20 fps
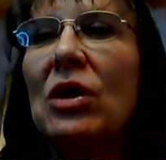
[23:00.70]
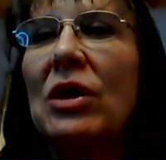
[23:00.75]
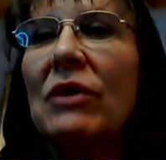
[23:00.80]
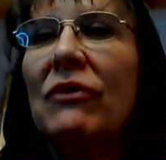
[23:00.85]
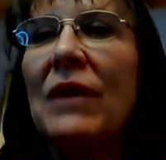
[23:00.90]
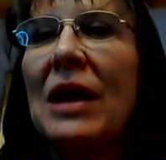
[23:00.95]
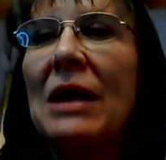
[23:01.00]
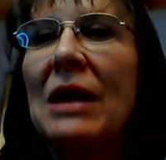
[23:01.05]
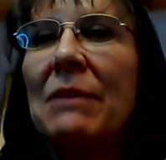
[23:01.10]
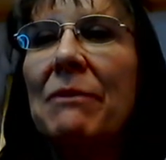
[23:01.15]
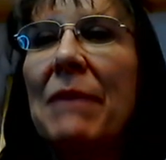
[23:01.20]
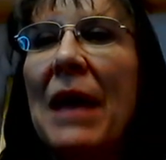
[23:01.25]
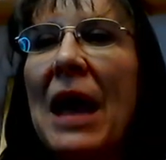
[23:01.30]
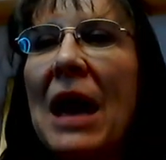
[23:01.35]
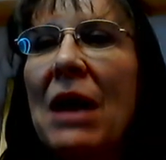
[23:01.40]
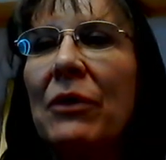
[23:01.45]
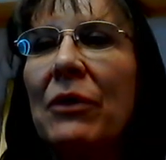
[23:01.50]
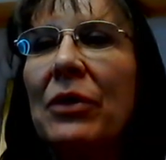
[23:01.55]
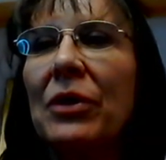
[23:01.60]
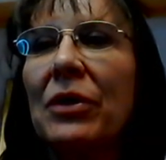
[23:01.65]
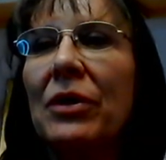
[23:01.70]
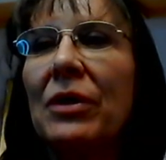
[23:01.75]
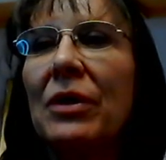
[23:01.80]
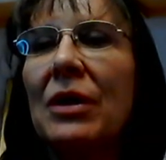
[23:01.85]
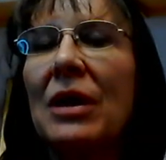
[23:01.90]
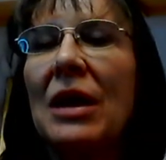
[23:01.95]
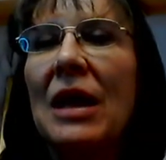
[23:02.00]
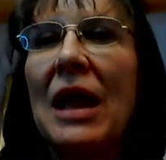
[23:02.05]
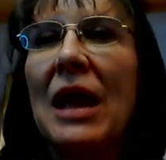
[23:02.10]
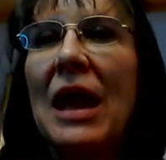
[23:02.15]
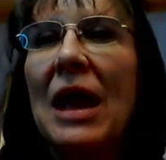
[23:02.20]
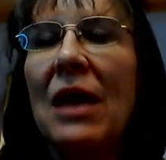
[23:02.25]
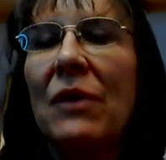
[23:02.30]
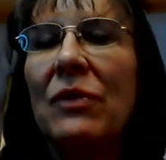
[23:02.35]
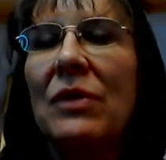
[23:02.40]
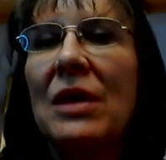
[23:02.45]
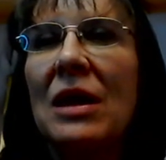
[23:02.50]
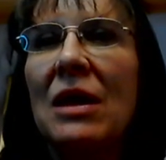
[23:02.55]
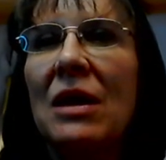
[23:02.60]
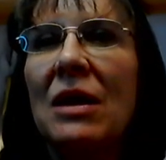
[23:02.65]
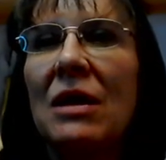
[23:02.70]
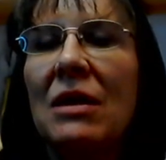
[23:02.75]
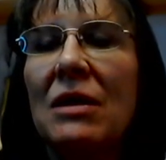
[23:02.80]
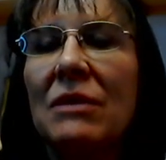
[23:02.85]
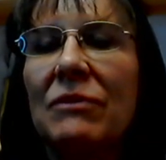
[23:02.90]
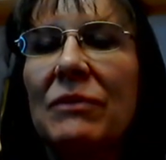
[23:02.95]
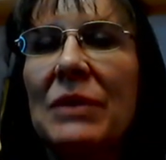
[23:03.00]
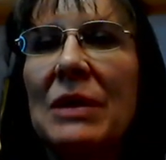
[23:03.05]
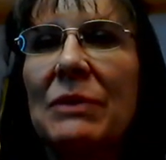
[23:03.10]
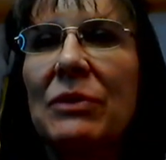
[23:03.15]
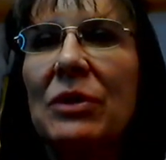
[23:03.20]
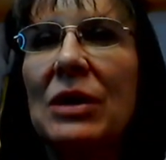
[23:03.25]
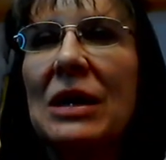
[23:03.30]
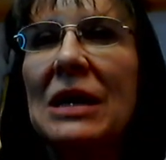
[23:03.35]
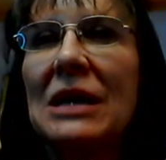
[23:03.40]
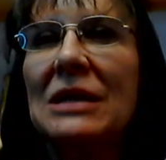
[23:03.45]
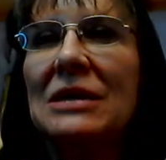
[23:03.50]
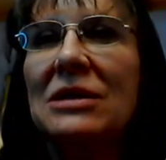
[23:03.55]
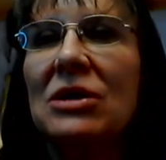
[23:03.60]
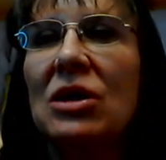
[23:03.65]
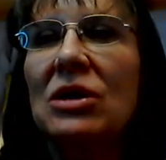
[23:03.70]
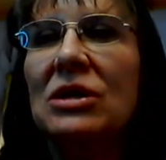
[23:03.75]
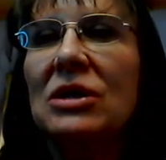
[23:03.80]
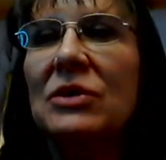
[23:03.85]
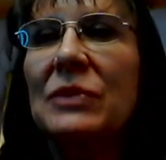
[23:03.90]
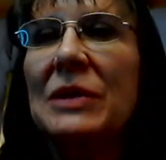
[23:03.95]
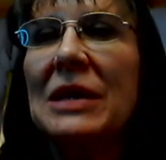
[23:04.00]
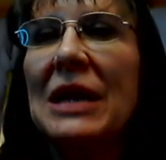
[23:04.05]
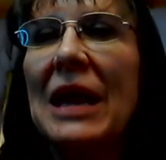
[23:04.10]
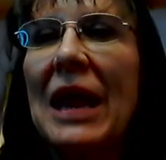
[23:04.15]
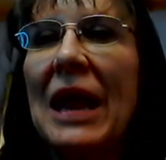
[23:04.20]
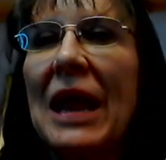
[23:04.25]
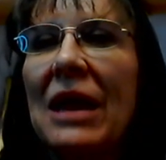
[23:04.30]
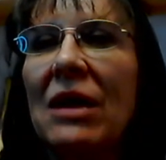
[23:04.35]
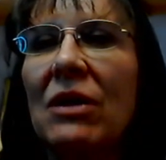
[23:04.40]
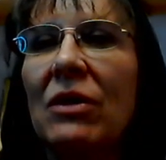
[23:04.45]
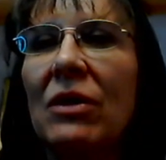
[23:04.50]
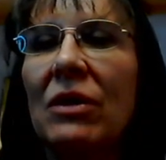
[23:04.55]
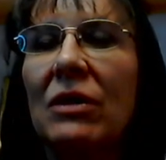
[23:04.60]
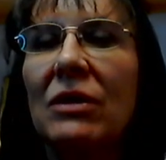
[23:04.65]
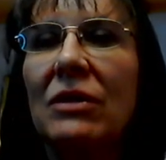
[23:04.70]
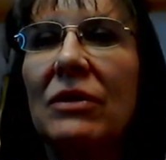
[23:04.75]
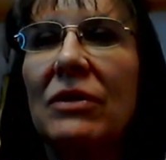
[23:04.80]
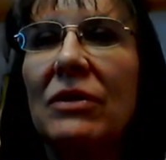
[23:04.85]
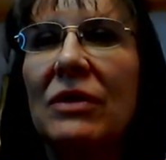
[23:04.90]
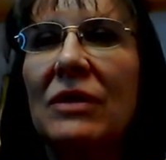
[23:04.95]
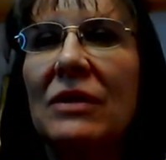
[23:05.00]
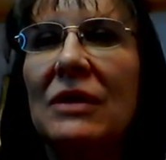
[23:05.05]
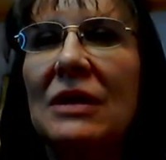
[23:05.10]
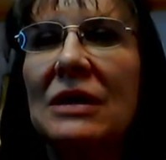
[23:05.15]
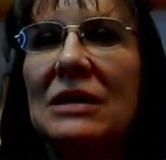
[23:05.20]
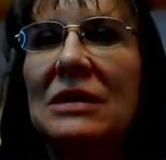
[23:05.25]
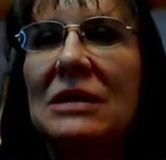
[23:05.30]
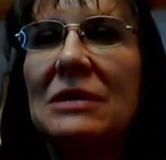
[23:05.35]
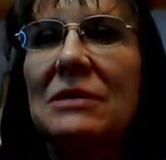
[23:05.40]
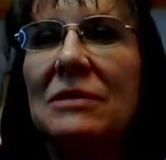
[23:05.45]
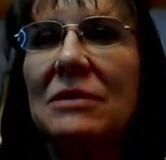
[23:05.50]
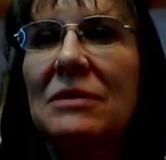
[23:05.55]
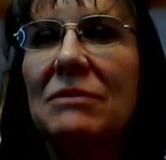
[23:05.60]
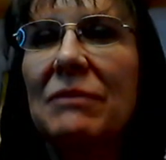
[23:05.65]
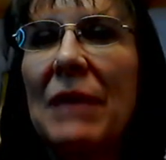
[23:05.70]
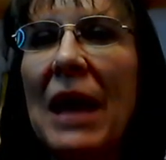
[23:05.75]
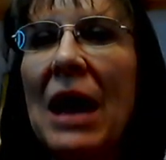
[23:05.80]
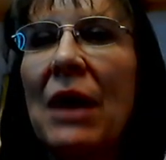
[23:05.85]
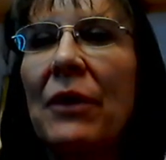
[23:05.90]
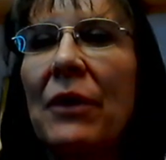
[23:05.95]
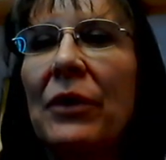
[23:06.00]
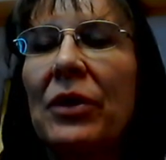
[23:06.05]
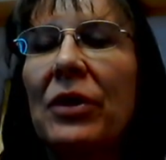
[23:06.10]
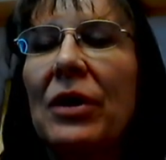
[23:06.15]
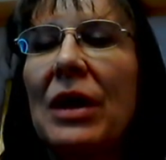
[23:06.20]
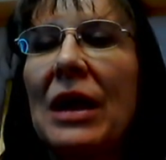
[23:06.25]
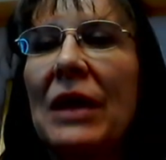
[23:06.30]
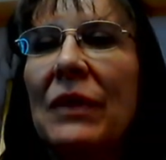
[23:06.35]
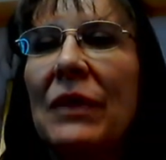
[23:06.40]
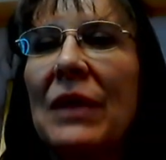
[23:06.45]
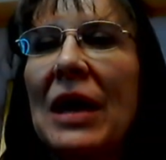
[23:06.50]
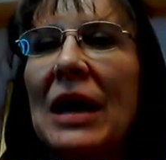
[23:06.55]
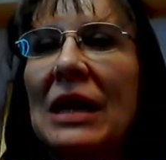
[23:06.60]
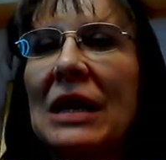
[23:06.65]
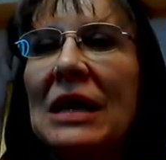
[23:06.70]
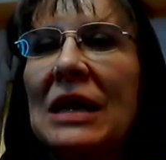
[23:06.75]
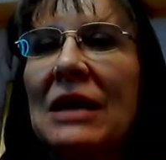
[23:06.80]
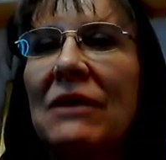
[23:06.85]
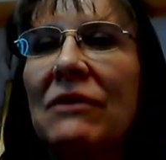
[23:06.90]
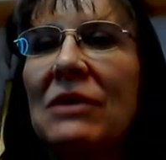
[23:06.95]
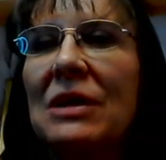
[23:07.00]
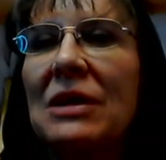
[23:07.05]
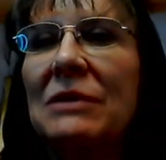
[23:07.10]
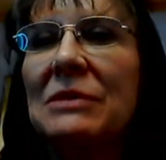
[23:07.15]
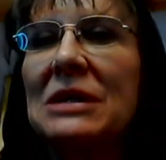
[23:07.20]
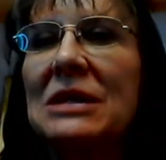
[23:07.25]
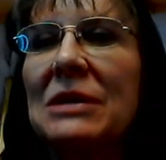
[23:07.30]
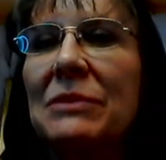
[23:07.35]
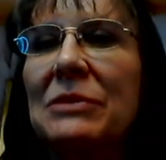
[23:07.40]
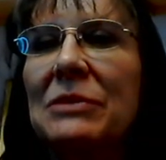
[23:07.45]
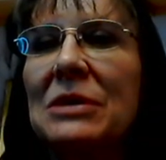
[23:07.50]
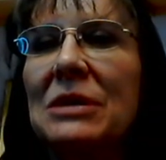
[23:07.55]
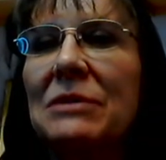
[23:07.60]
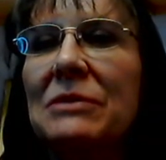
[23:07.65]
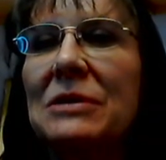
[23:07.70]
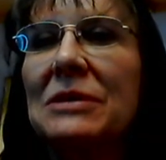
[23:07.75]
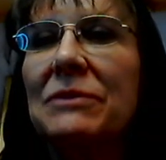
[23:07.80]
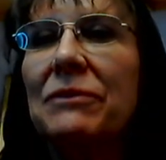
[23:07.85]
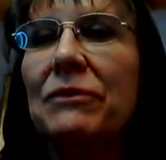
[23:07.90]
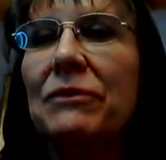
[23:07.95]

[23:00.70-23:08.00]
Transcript: fine powder, and then people can start to inhale this powder, and that can give them symptoms.